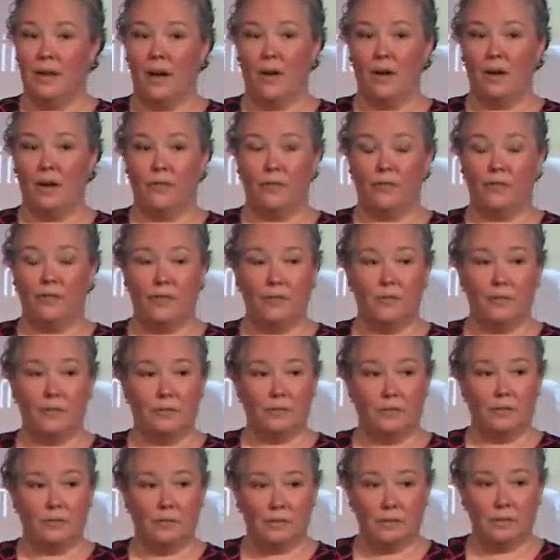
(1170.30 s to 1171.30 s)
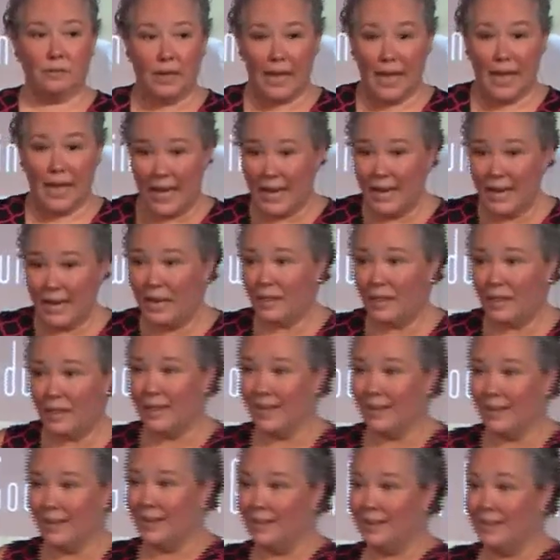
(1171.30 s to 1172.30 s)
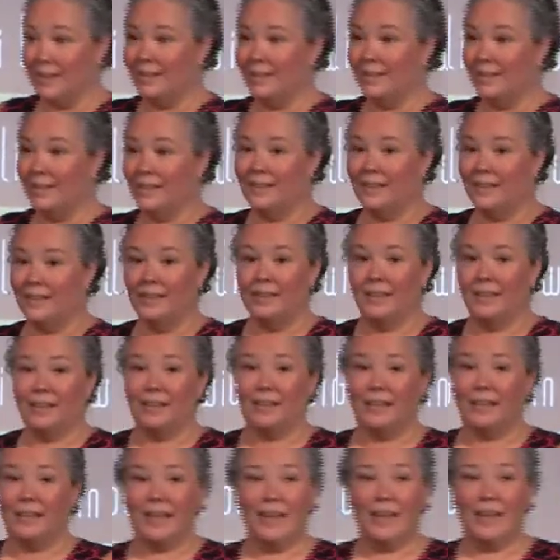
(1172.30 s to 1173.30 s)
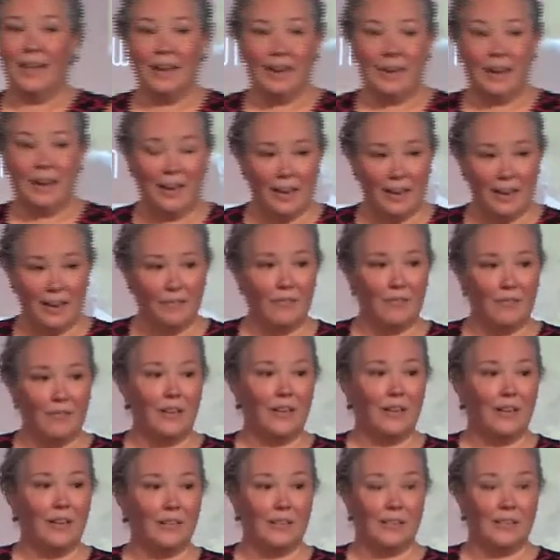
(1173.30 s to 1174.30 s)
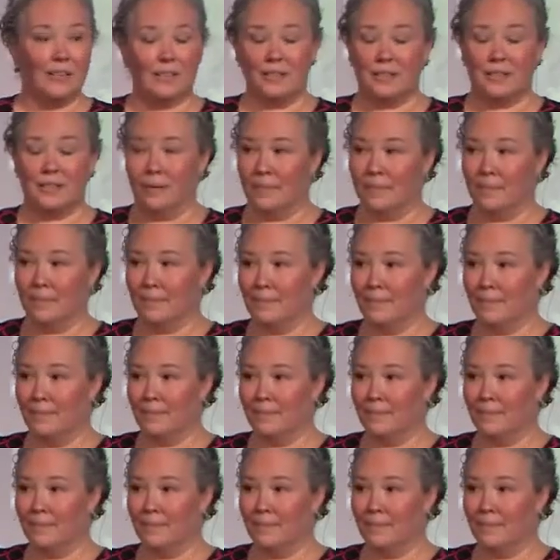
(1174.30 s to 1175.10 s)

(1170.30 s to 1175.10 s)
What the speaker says: of anything in an infinite system.